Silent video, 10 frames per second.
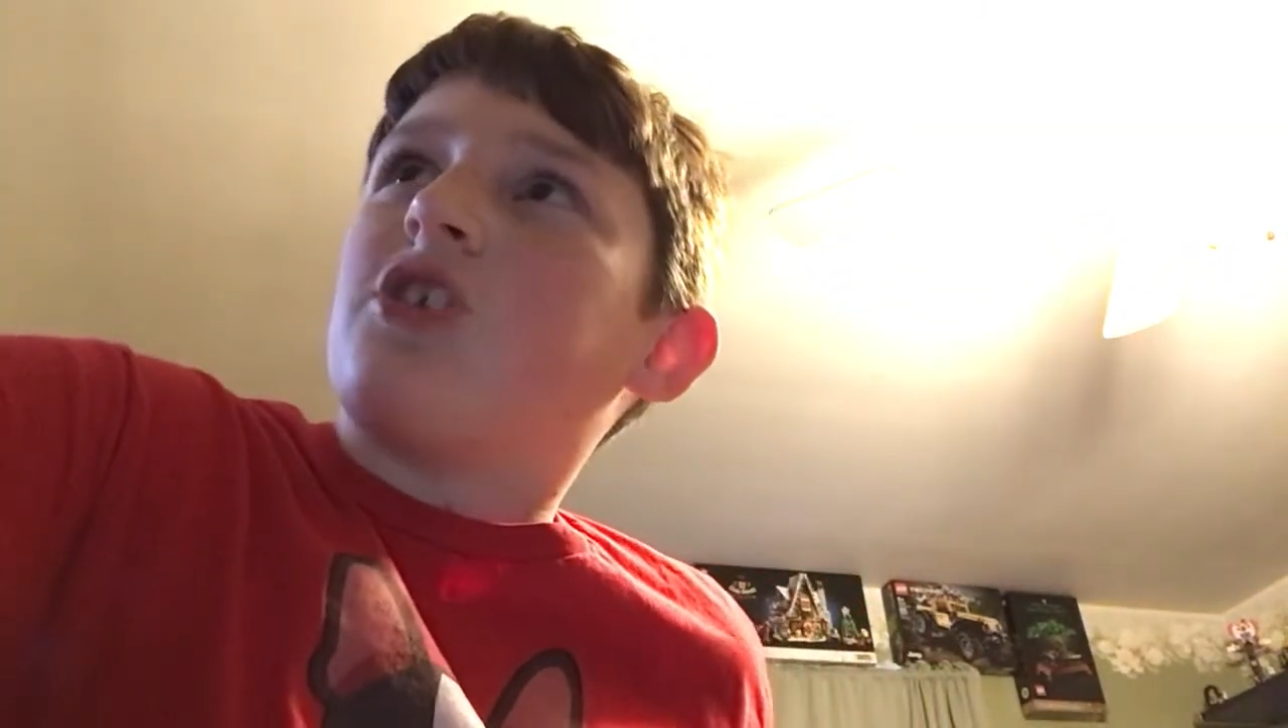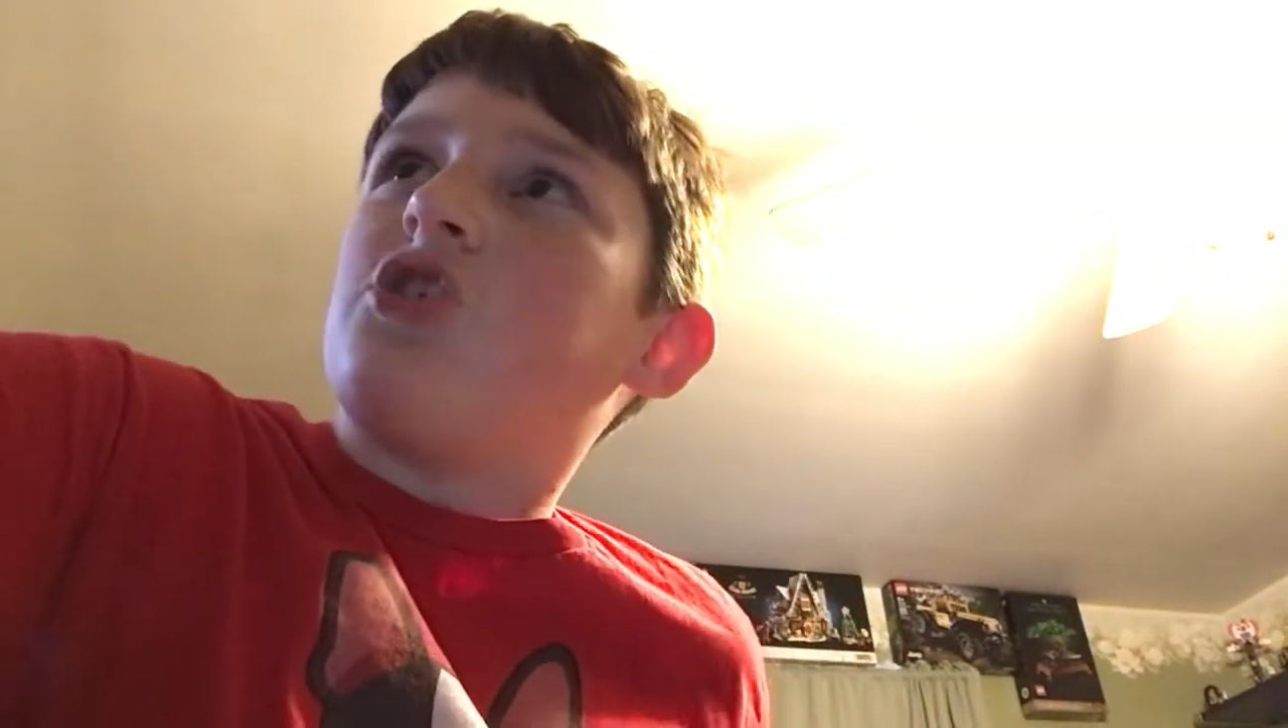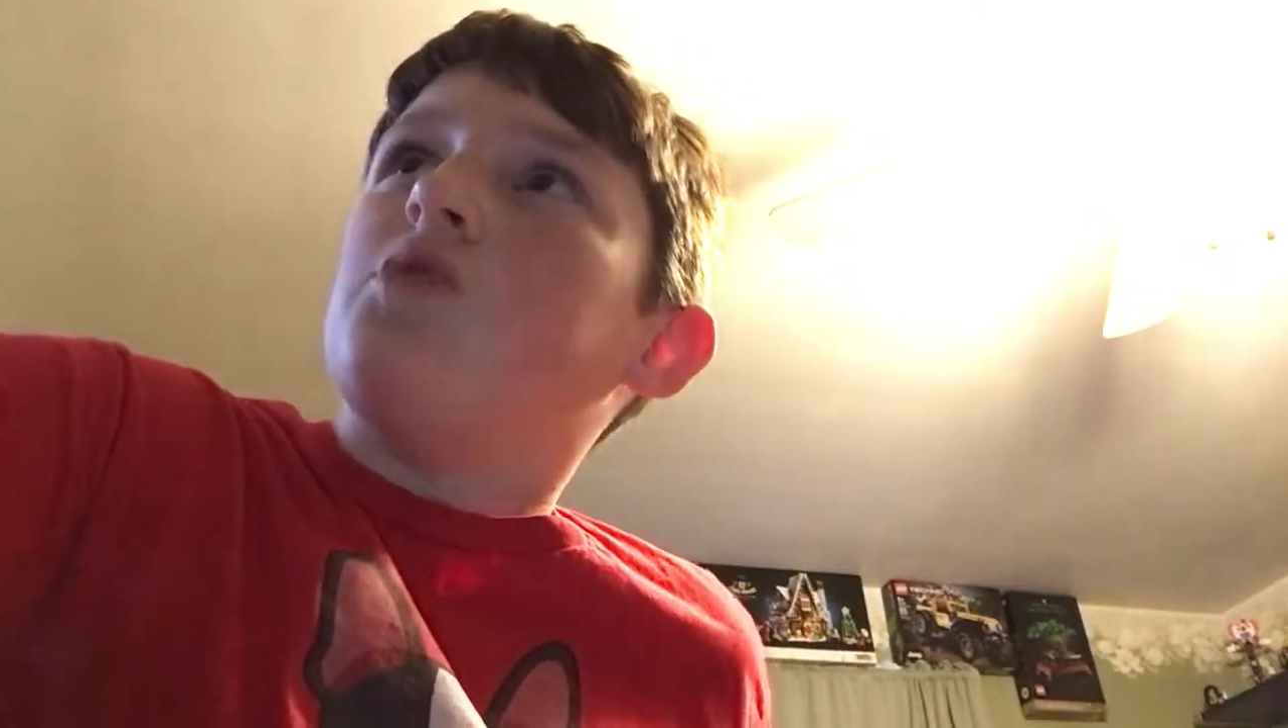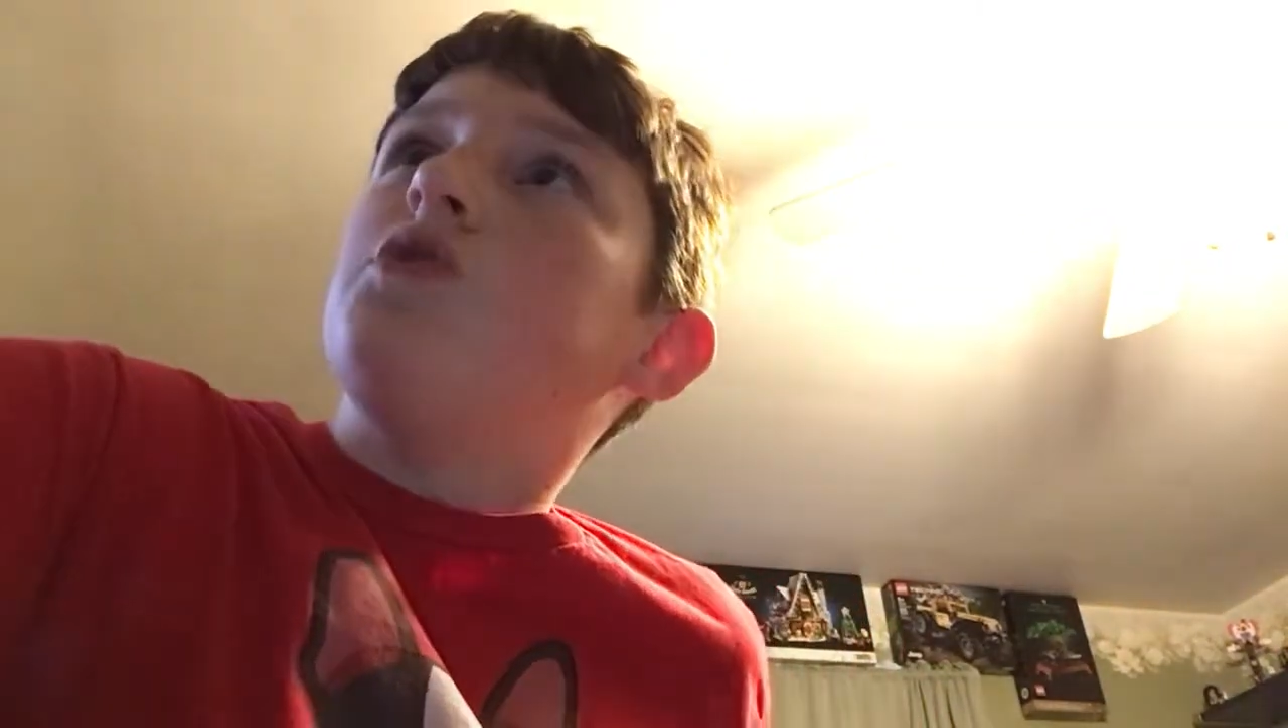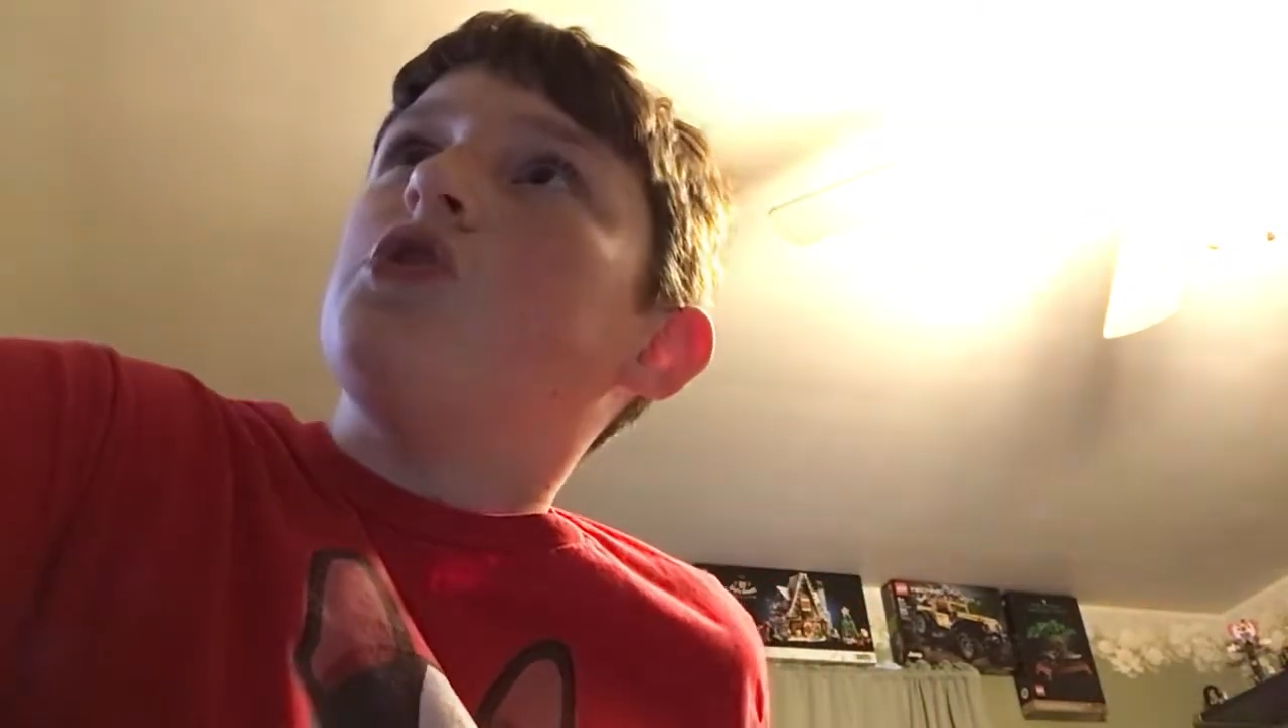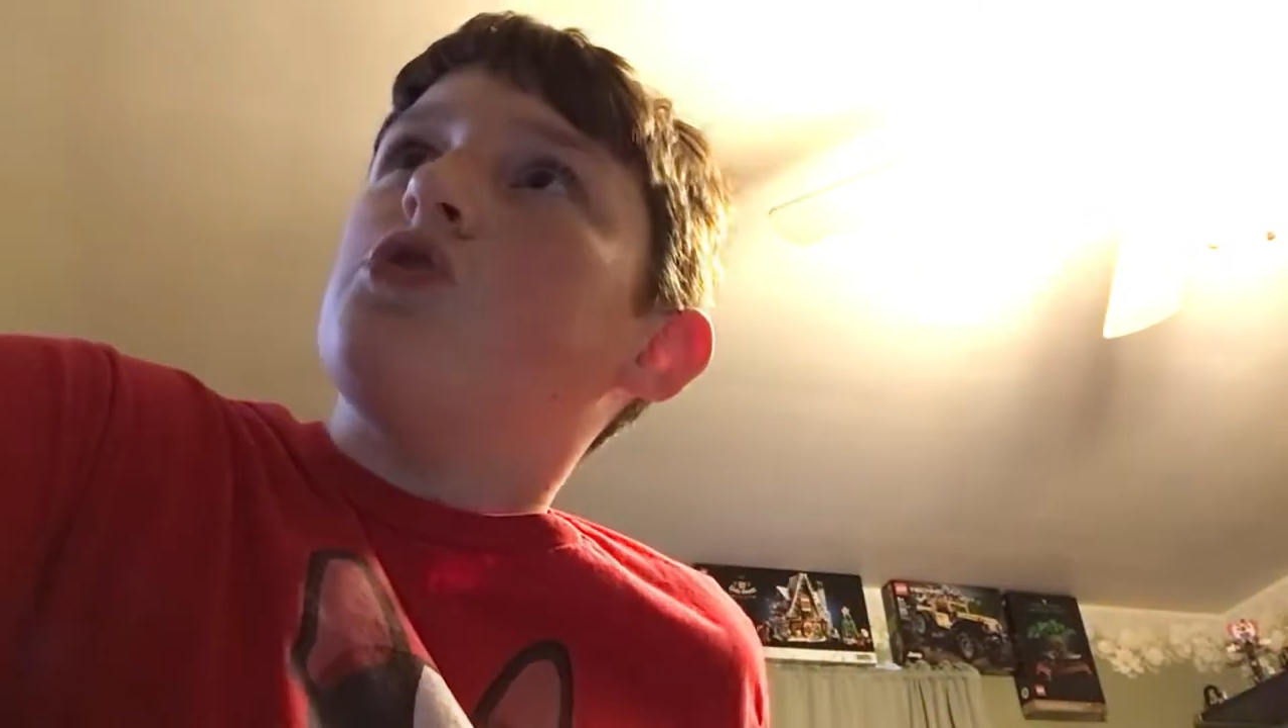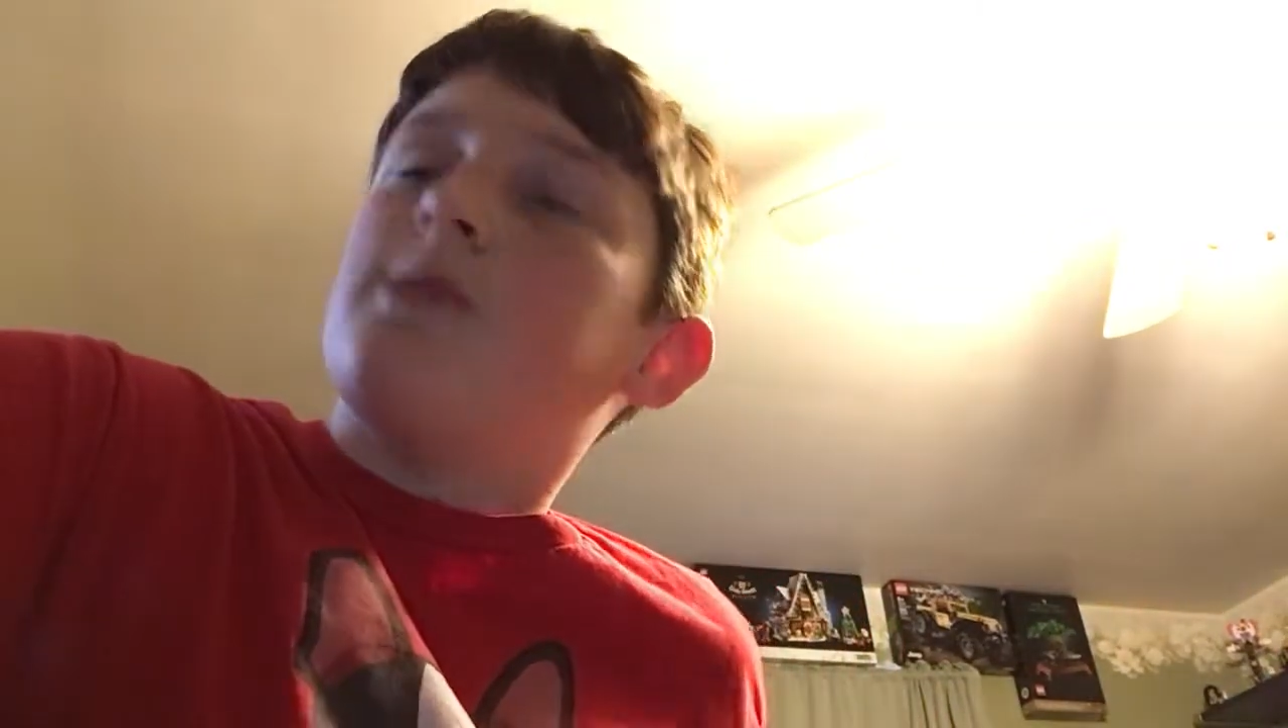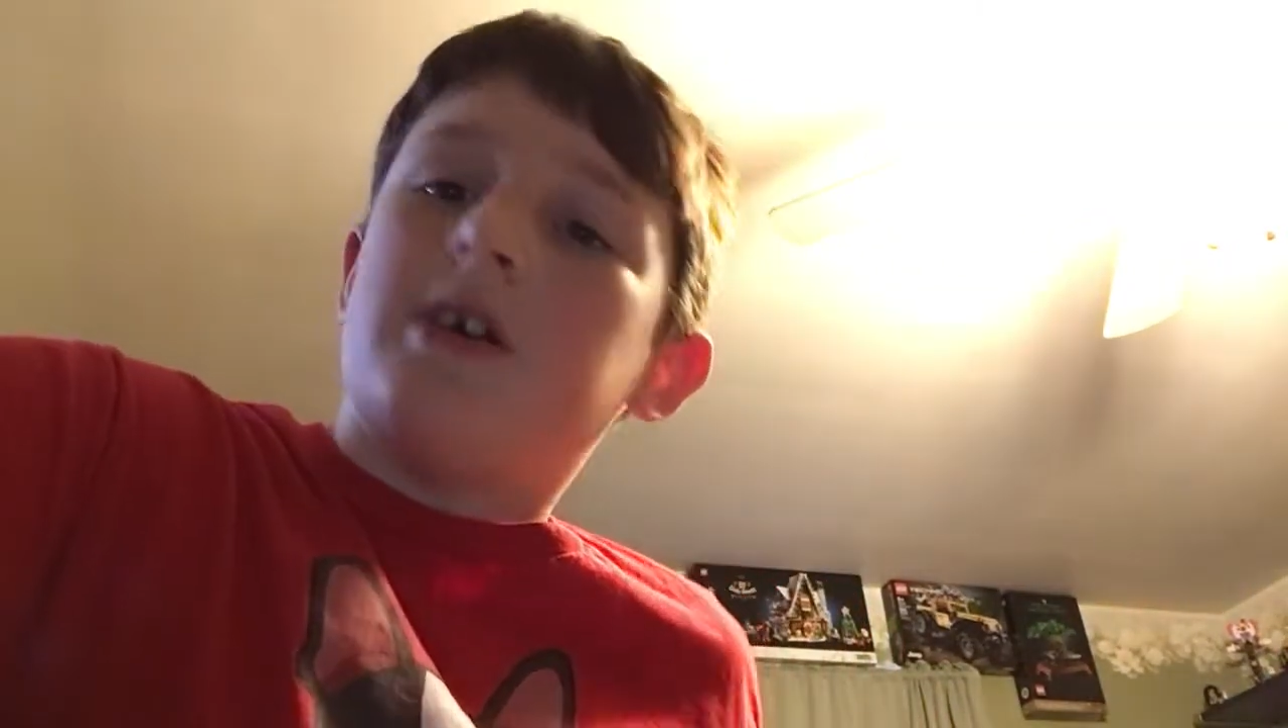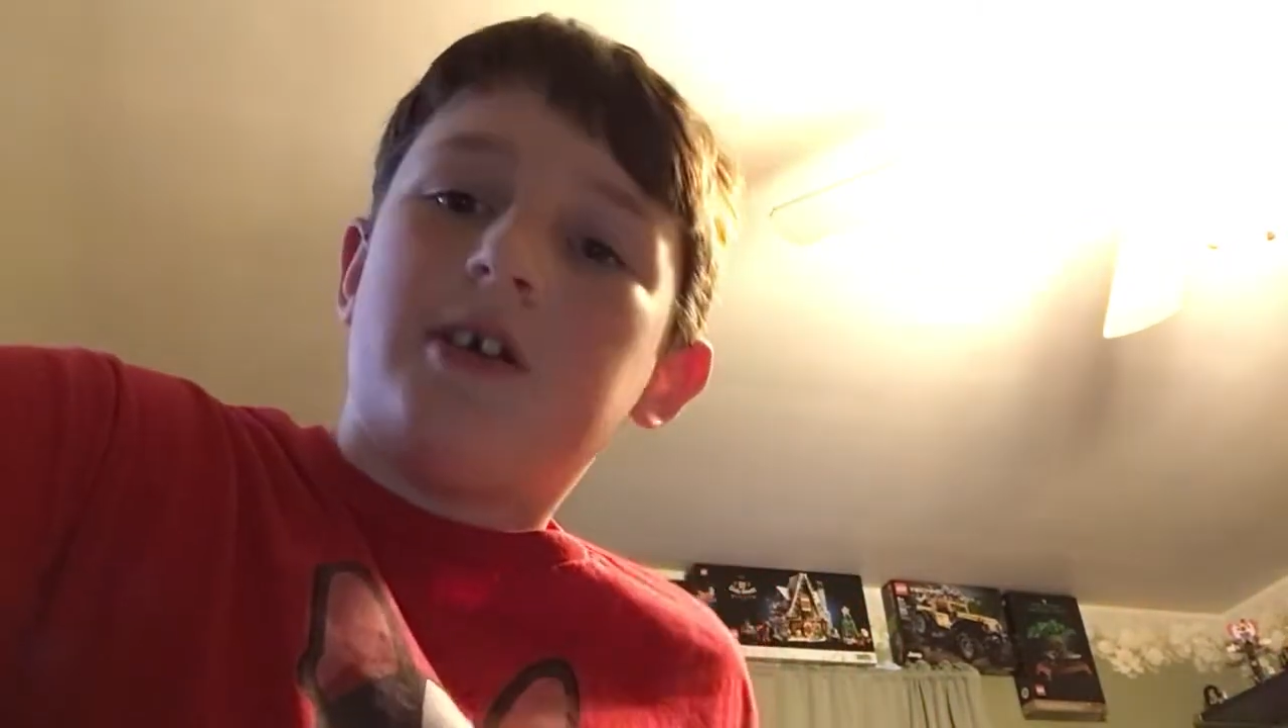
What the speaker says: YouTube.